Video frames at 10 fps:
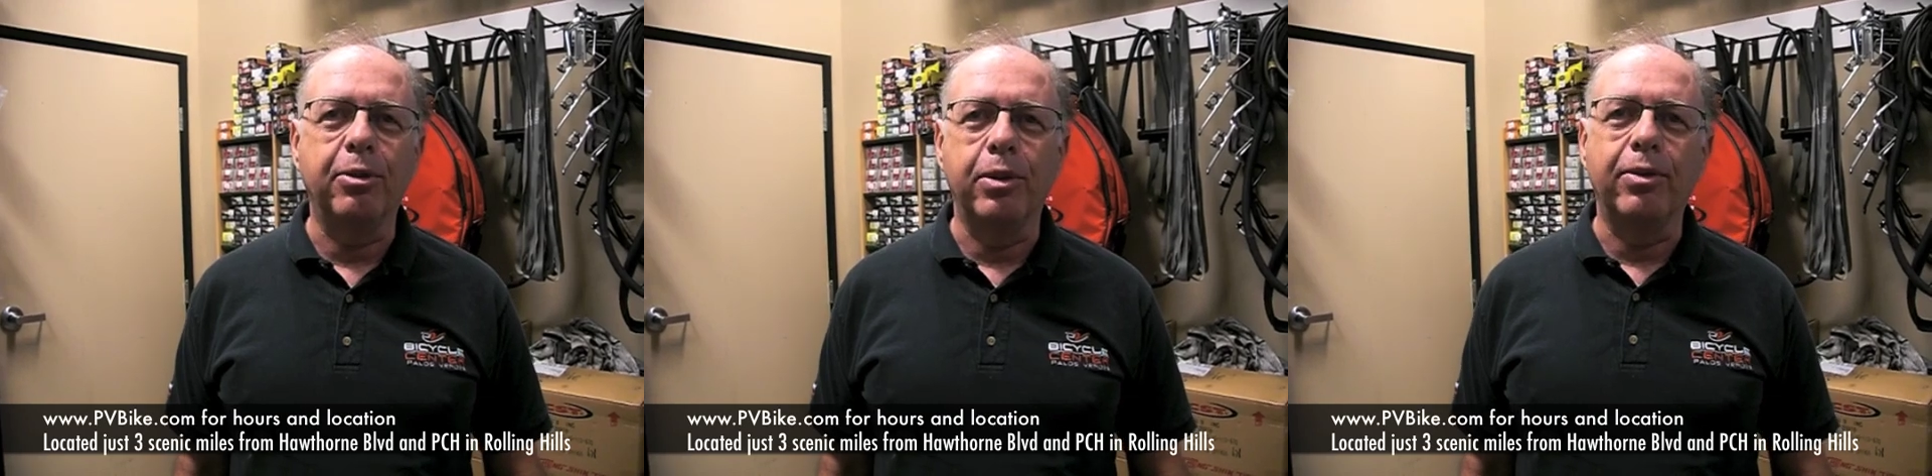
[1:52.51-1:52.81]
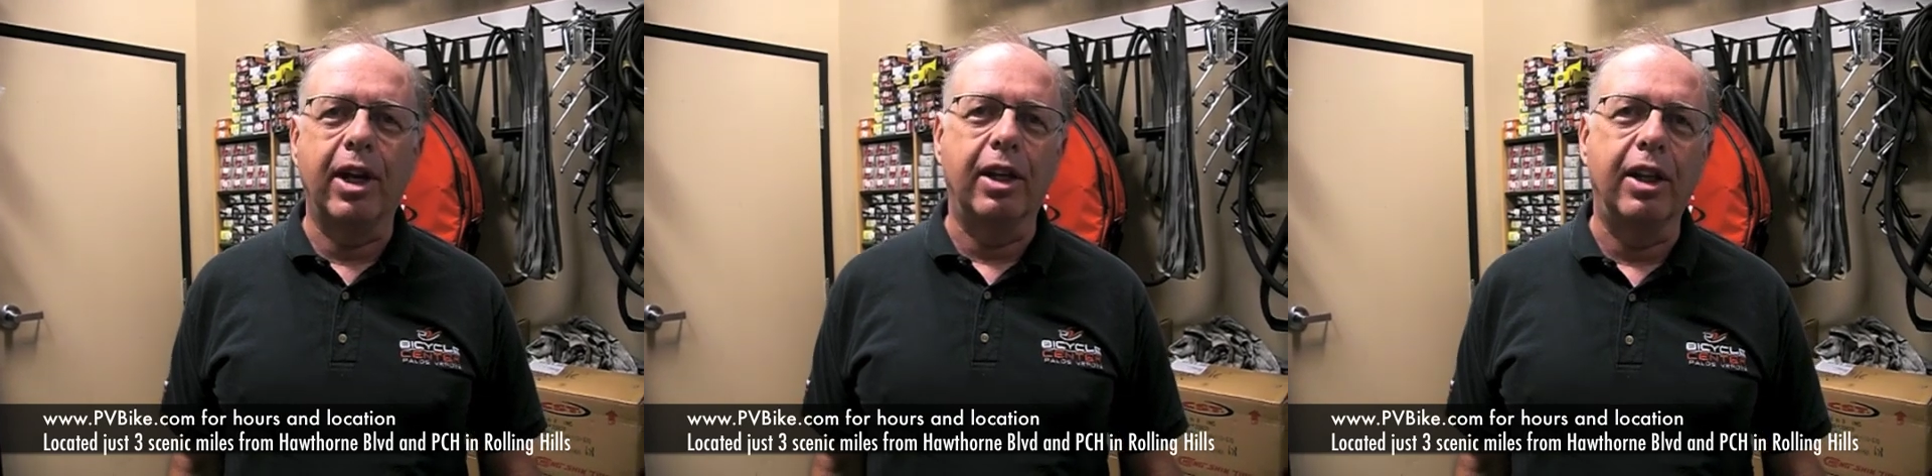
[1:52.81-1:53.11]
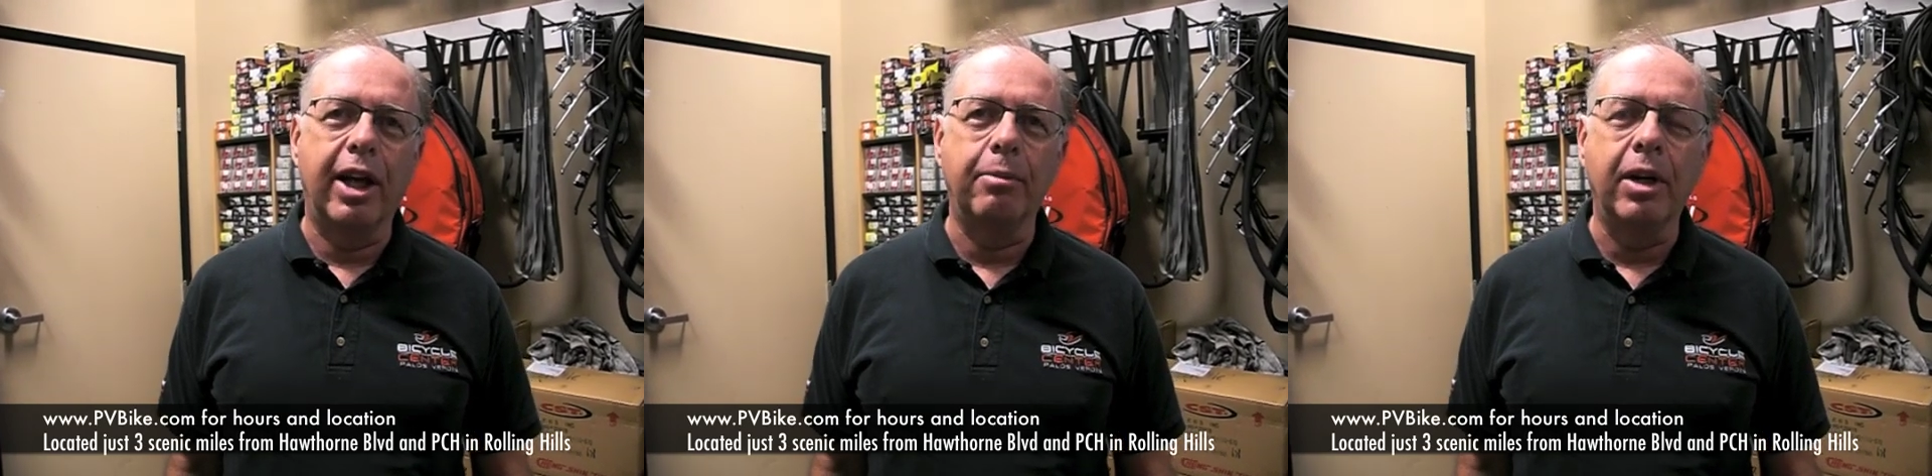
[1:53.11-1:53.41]
and we've got a
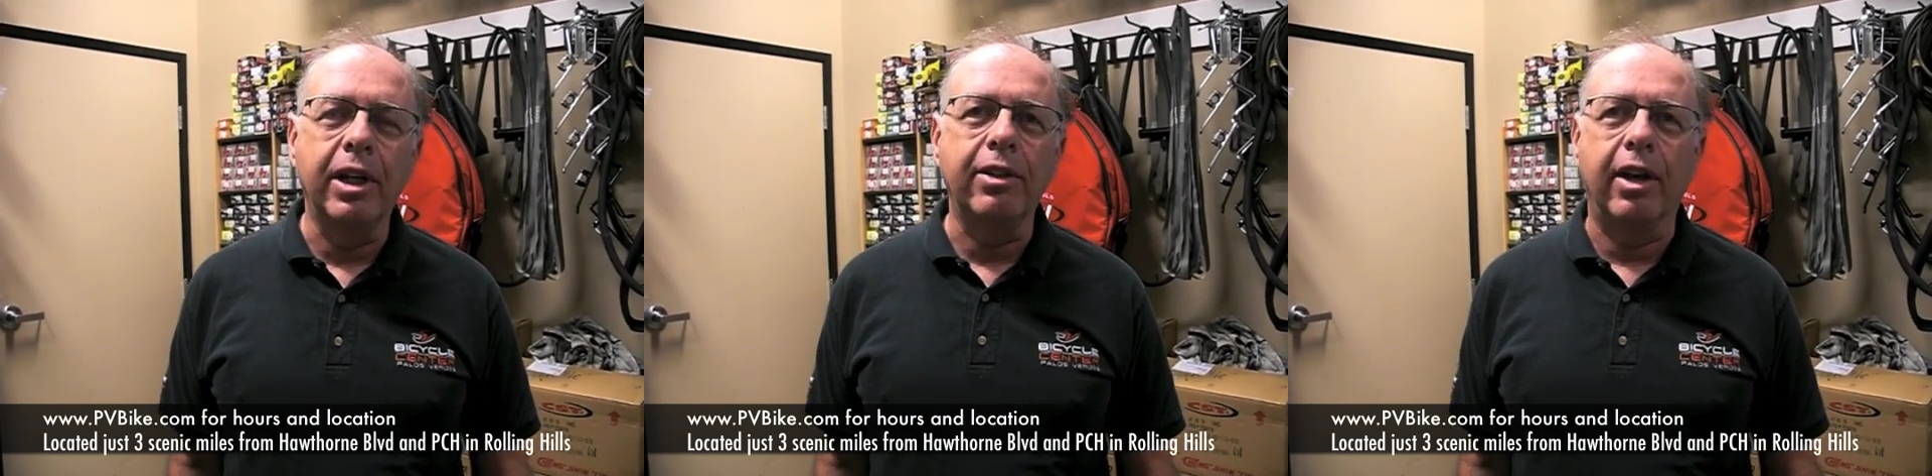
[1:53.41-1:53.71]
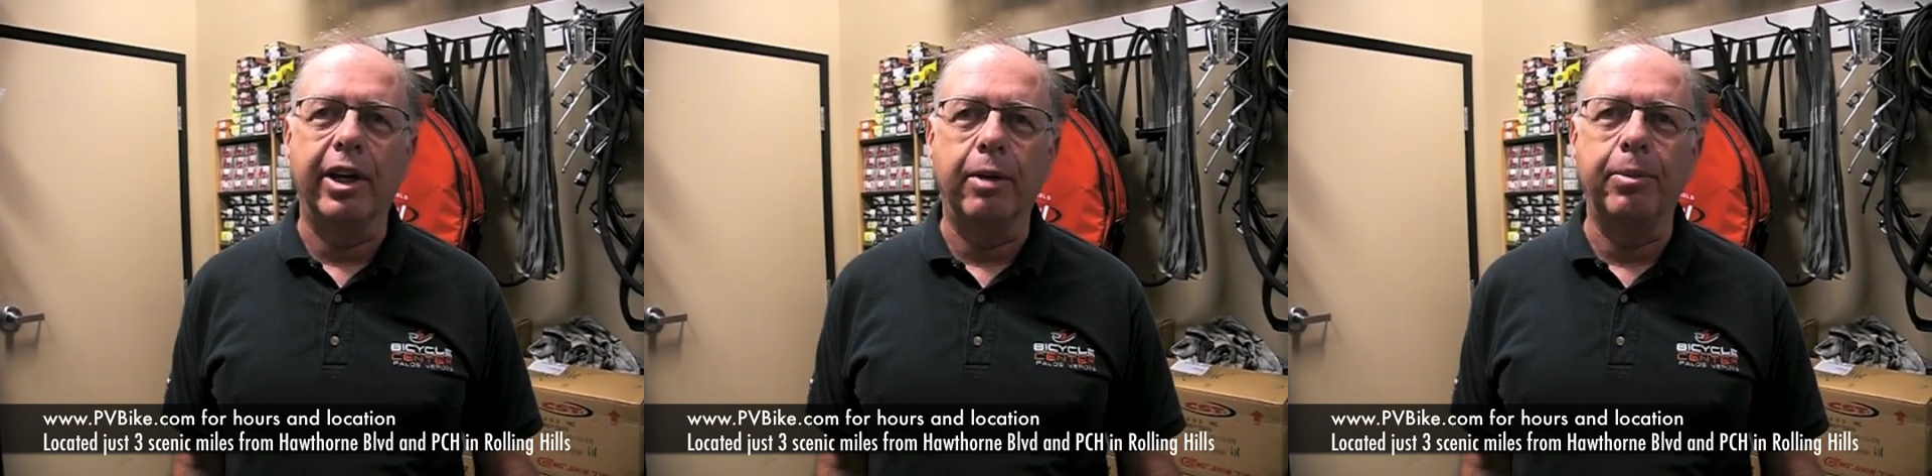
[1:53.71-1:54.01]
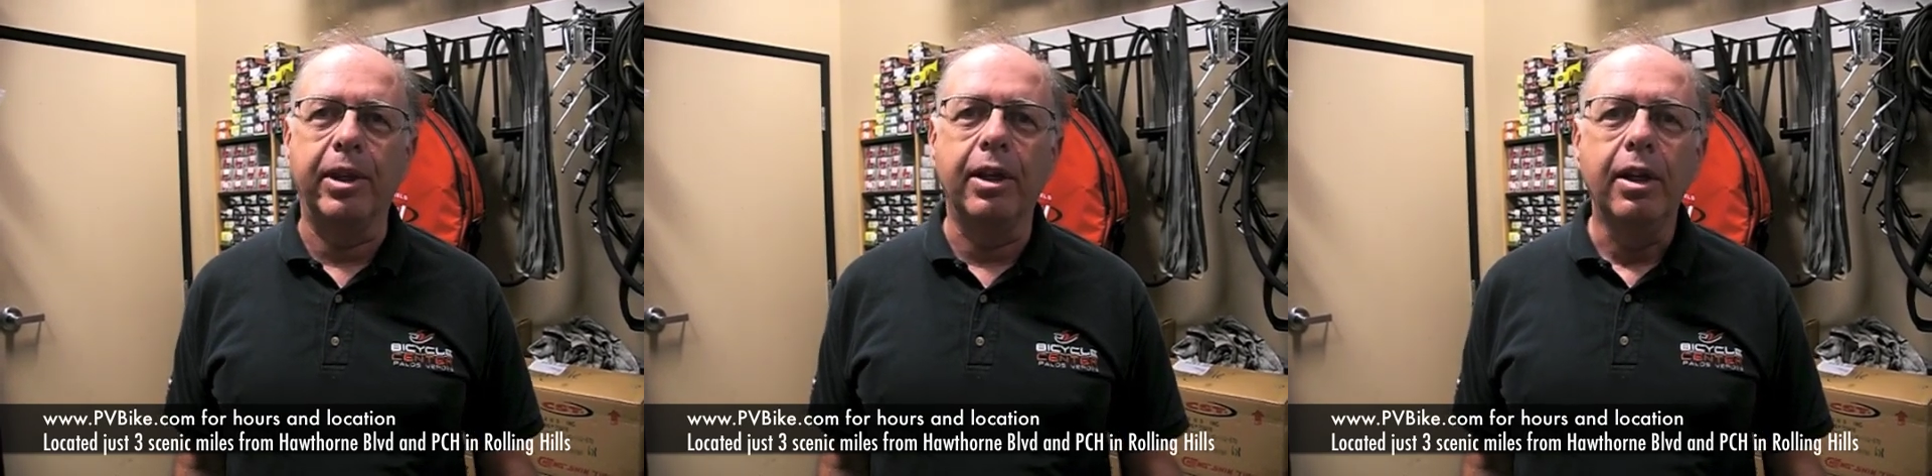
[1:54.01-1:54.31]
lot of money tied up
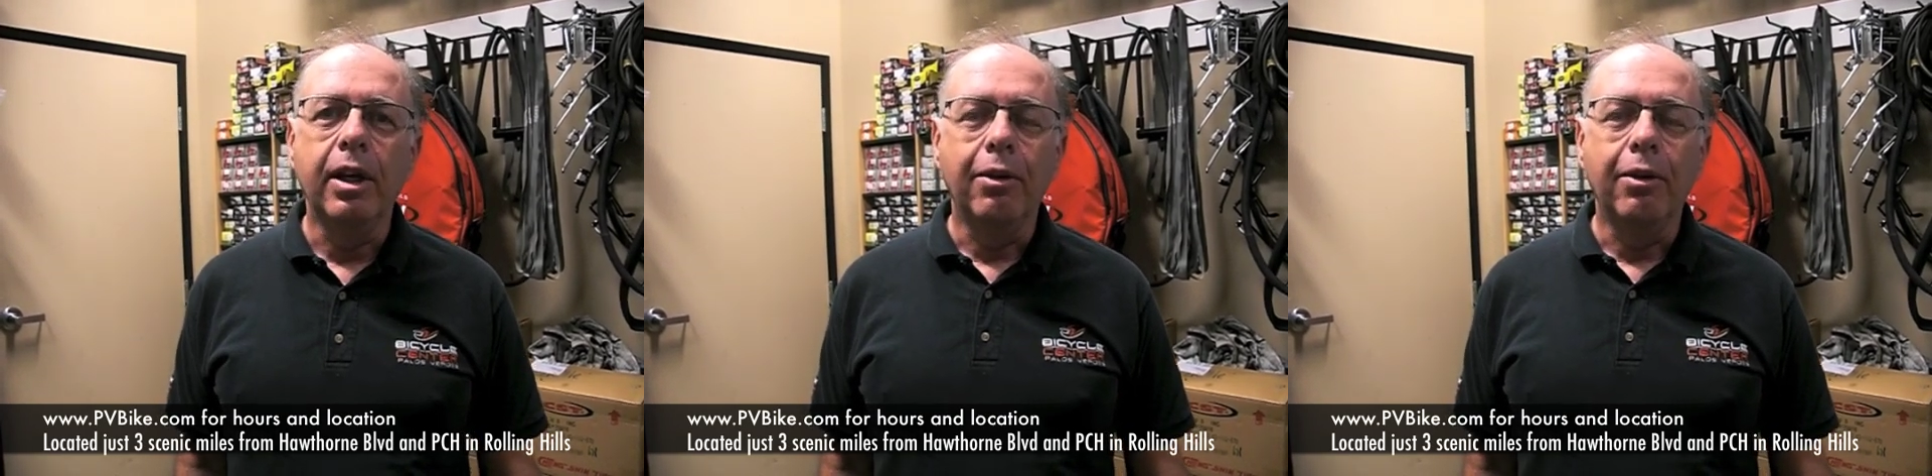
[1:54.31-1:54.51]
in it,